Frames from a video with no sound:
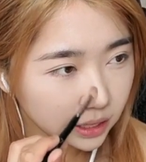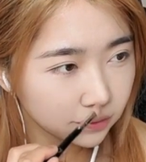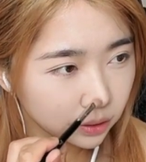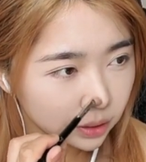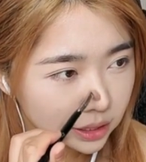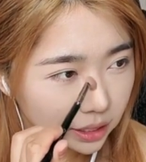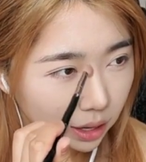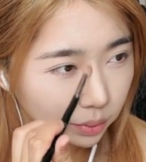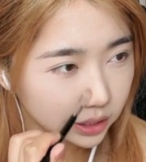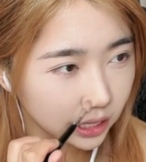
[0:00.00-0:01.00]
I've noticed a
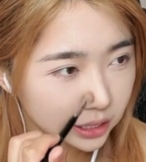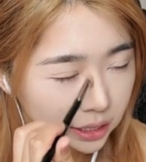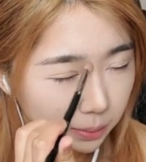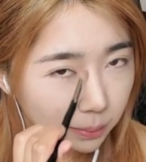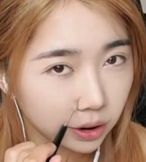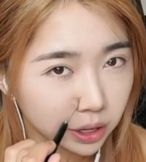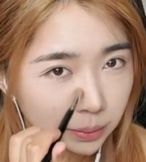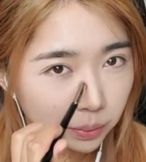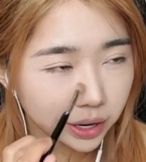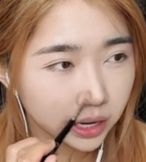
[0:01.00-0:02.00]
lot with, I guess, like
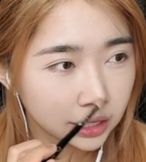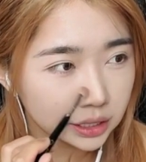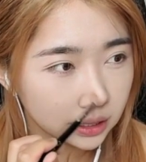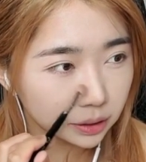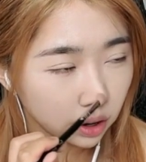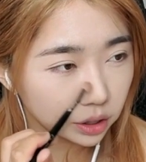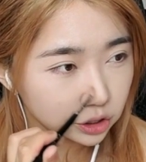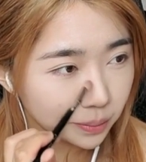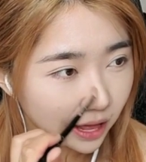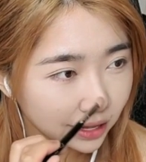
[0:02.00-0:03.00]
American brand
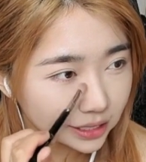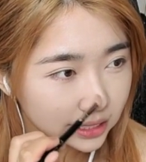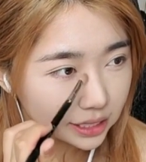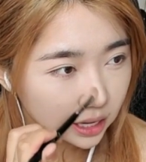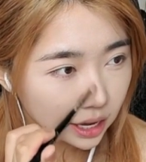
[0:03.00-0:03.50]
contour palettes